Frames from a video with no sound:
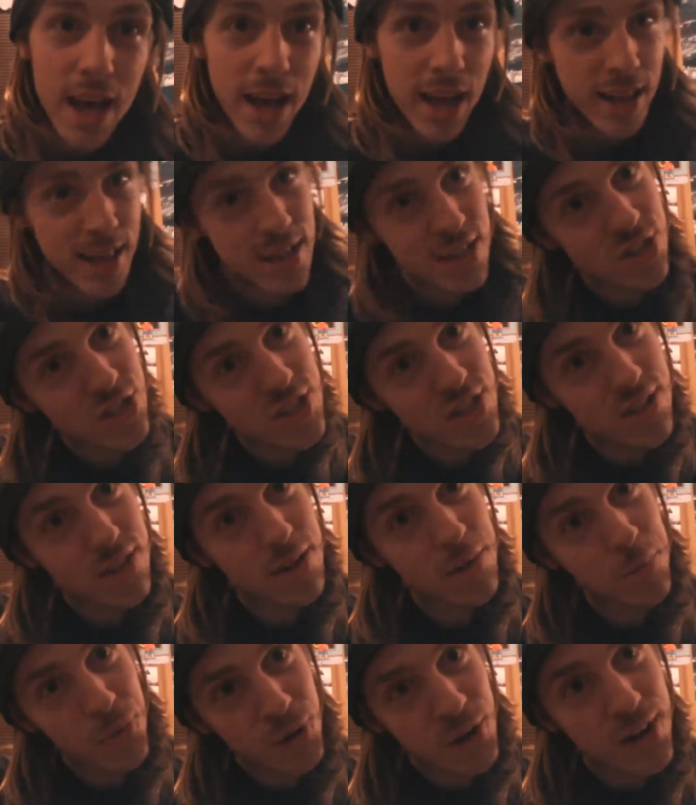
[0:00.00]
at least you
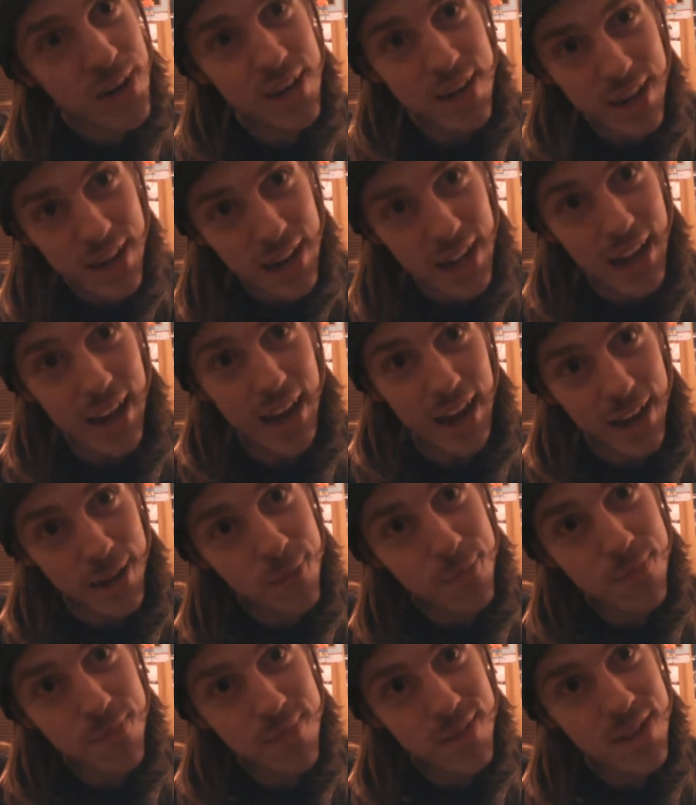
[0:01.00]
look pretty
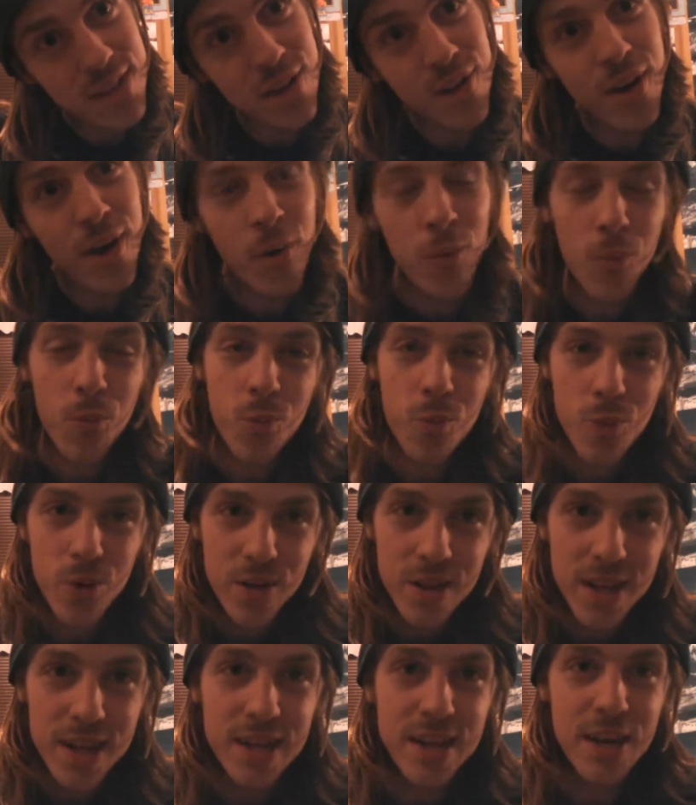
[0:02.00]
today. You don't
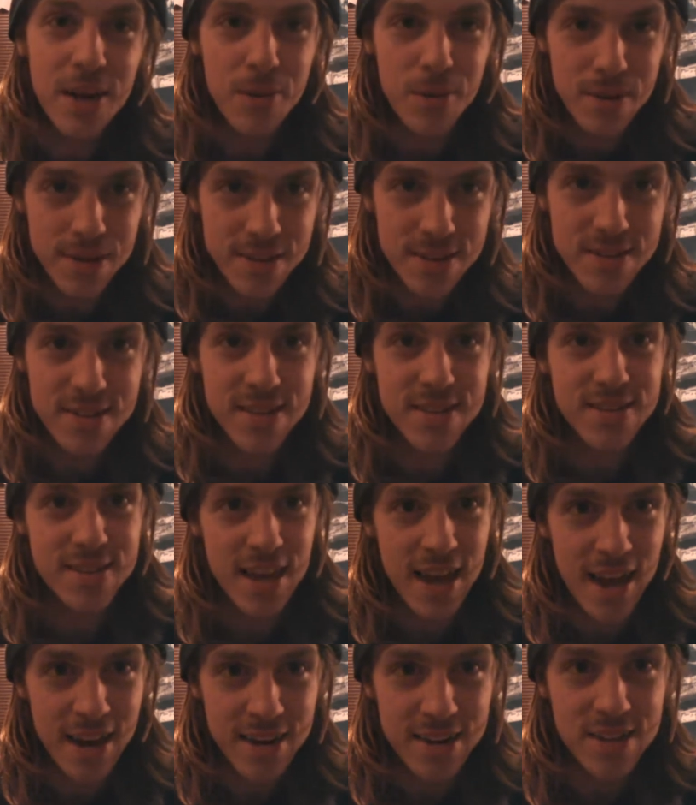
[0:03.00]
really notice the
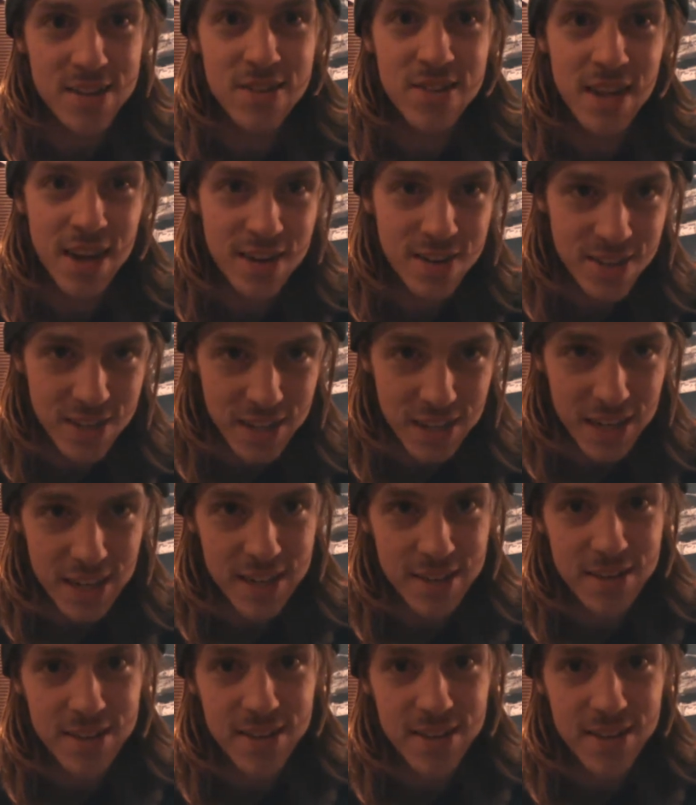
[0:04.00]
sadness now, do you?